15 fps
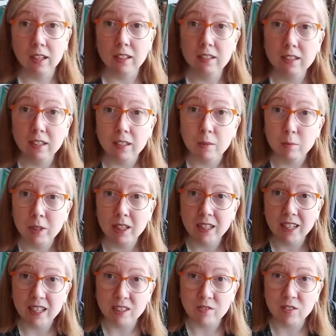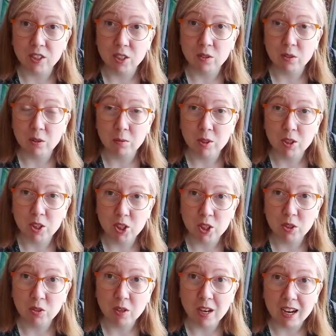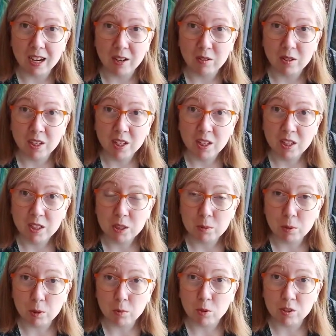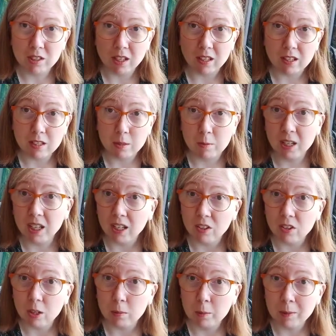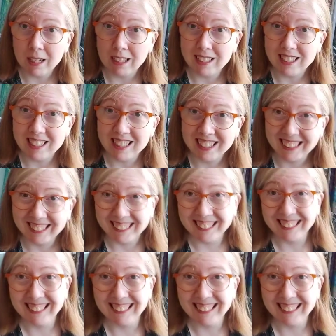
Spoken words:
And in the next video, I'm going to show you how to put them all together to make incredible patterns.